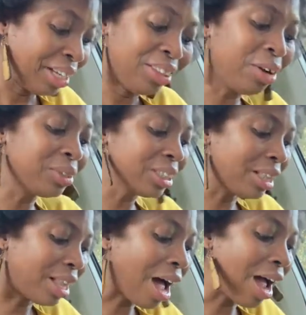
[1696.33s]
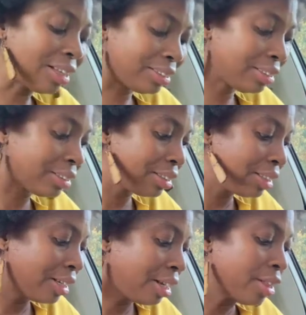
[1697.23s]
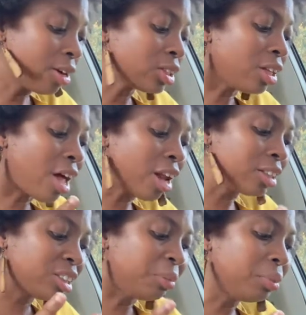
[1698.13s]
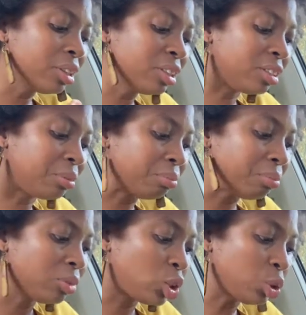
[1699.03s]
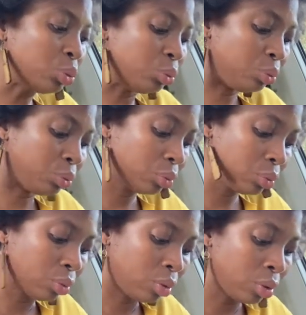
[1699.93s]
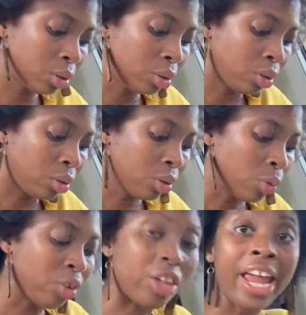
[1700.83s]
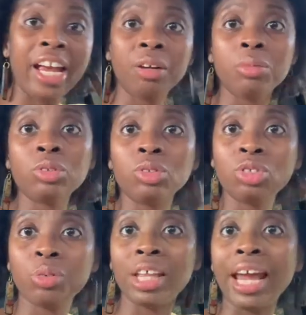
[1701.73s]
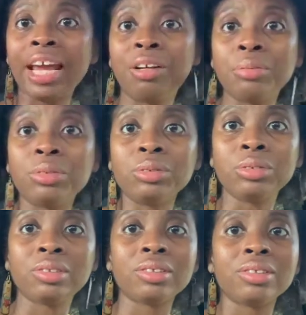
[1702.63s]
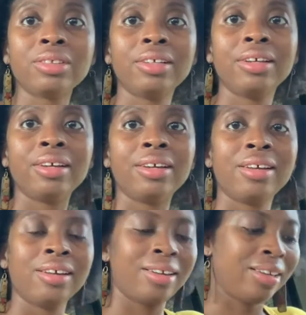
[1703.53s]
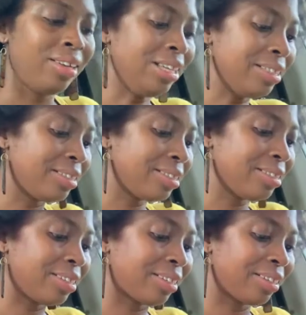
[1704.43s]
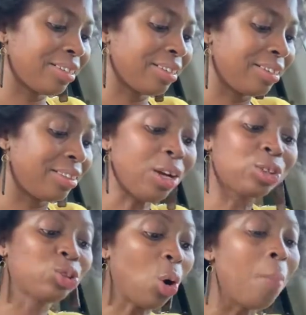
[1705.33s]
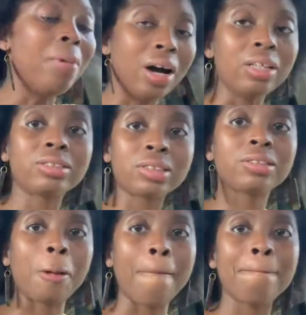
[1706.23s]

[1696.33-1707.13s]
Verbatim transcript: There was a lot. There's a lot of symbolism too, with animals, with the animals. There's so much.